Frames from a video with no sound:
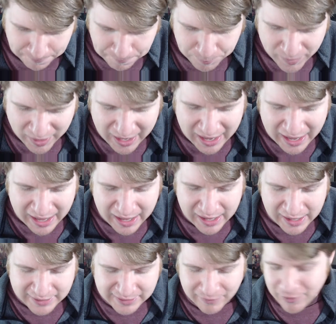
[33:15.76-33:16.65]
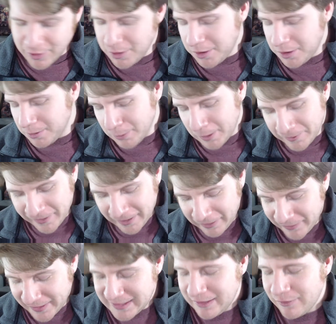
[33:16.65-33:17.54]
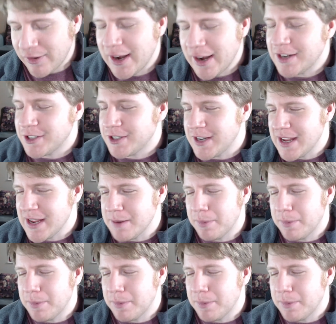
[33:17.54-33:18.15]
is, even though you can run Final Fantasy XI HD,